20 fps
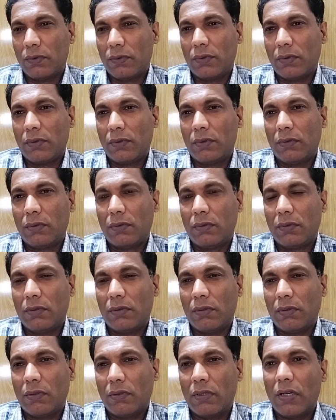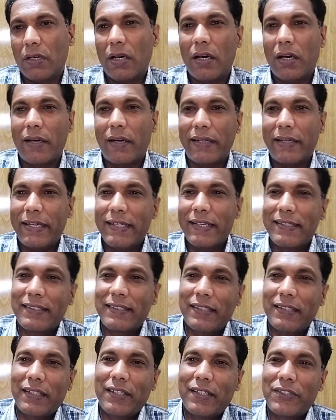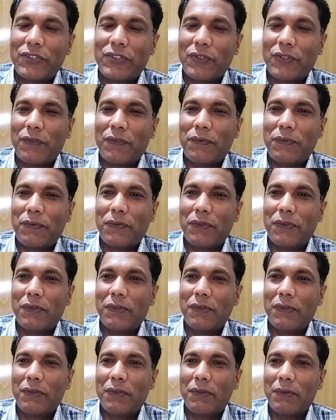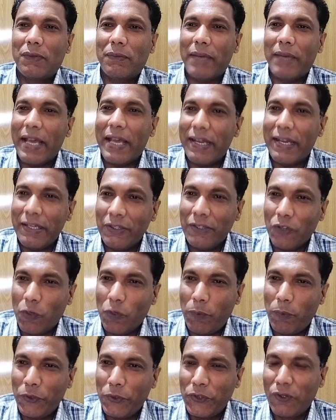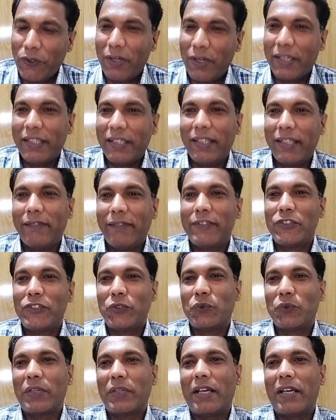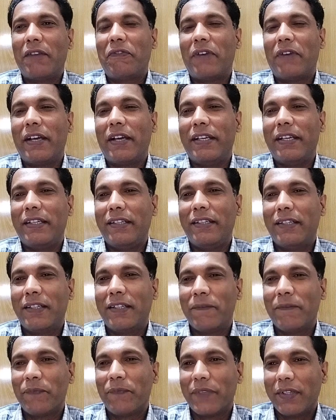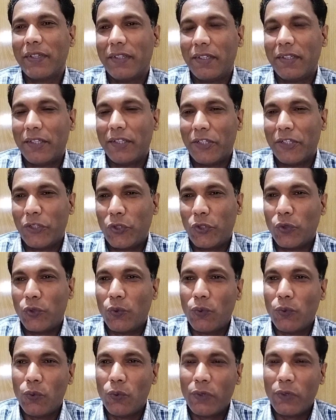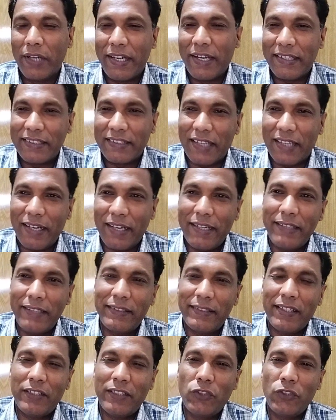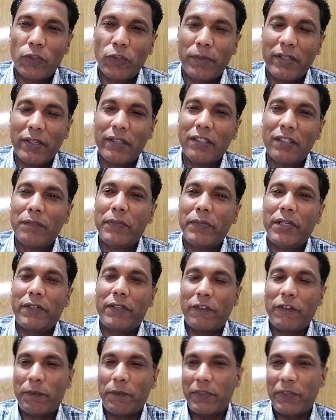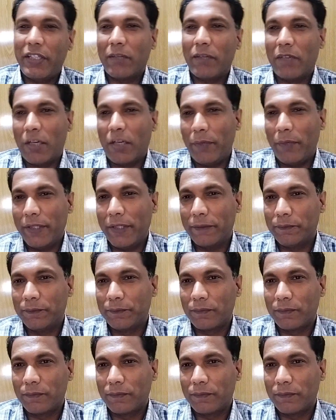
uh, are in search of uh, any opportunity which you can find to criticize Ethiopian government of P M Abiy.